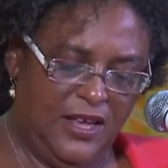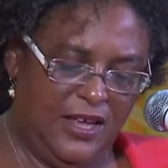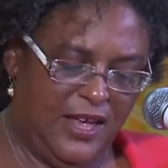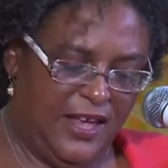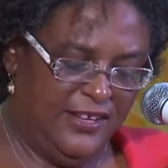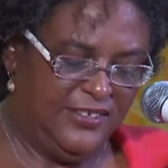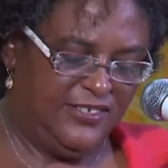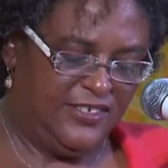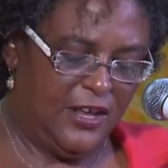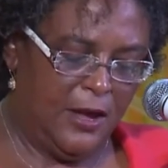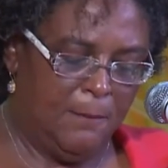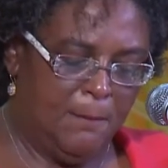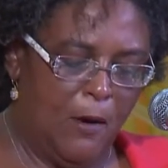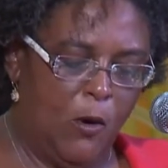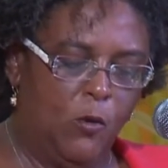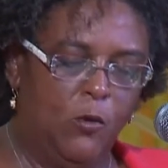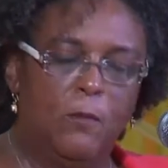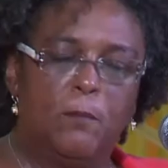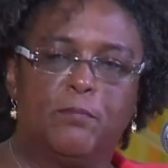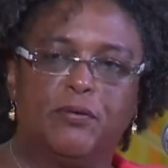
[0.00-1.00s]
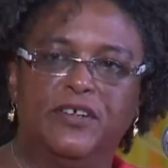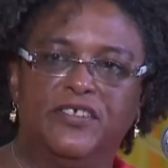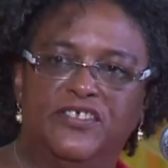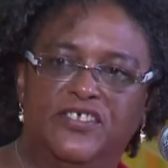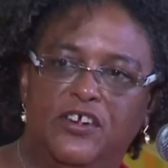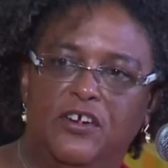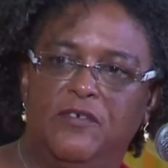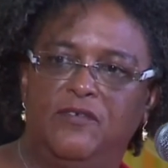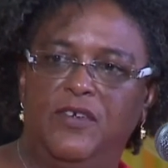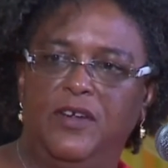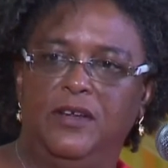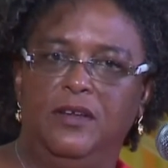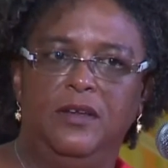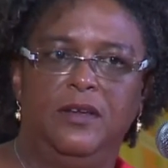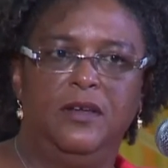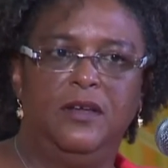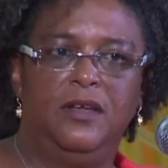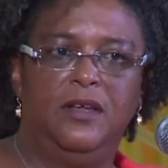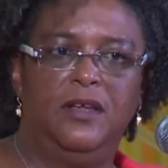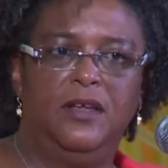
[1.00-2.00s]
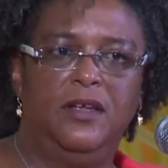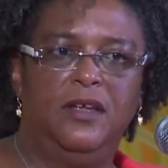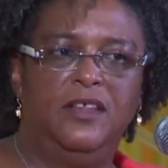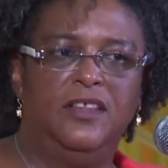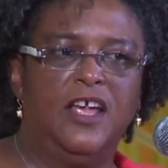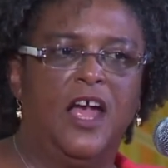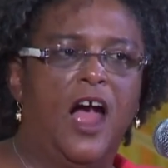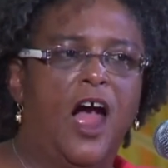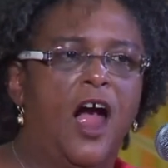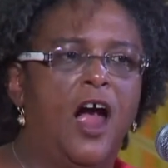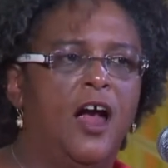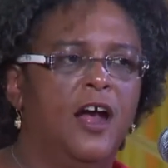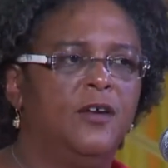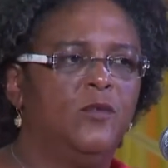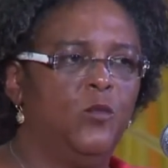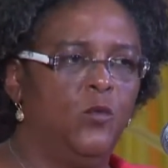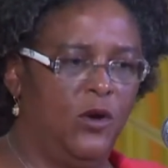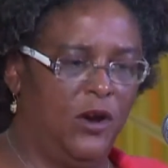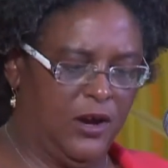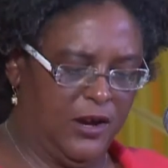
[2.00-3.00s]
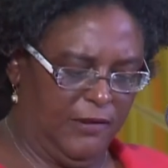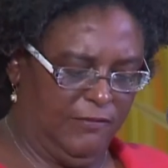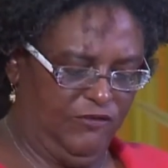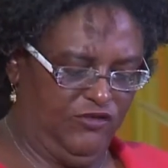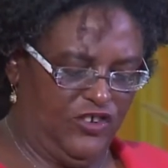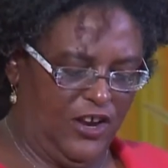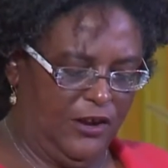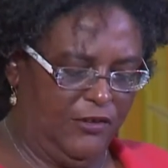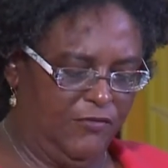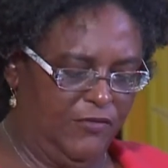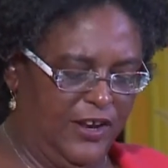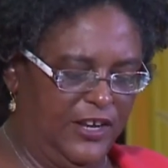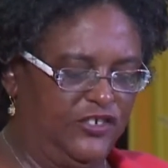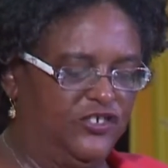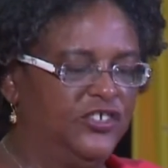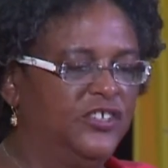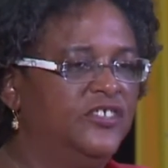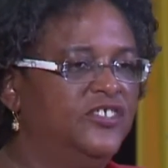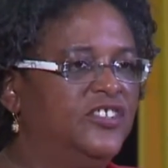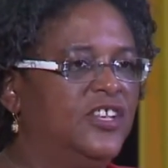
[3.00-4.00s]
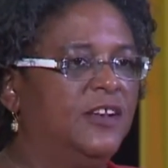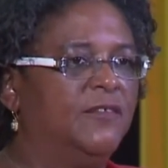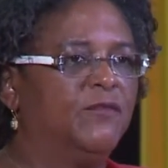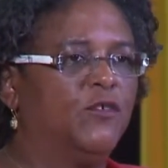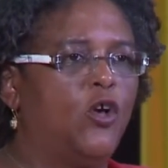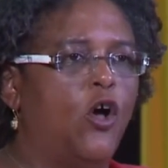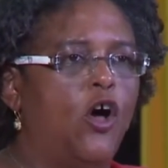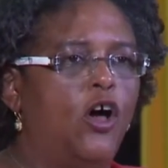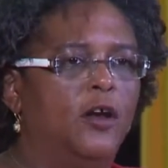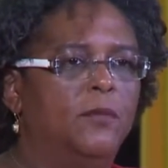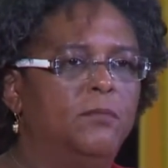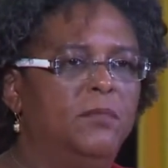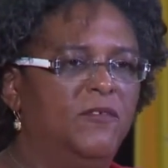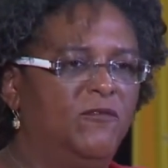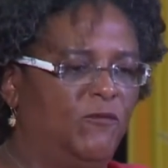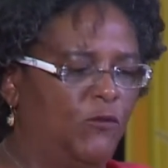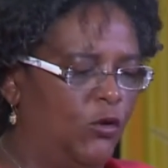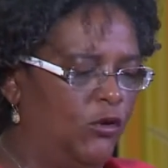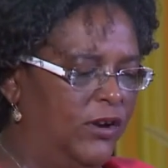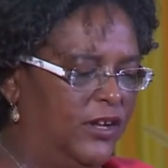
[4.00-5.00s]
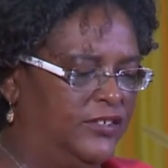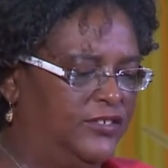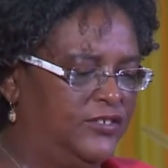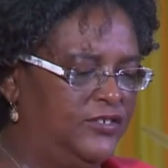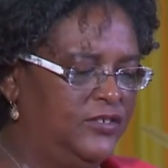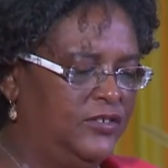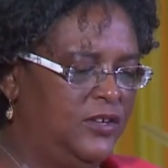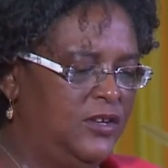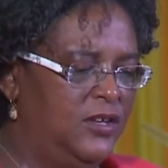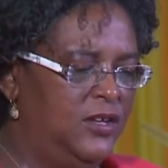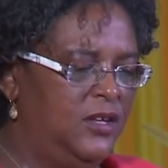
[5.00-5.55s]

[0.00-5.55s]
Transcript: is about preserving the hard work of generations that have gone before us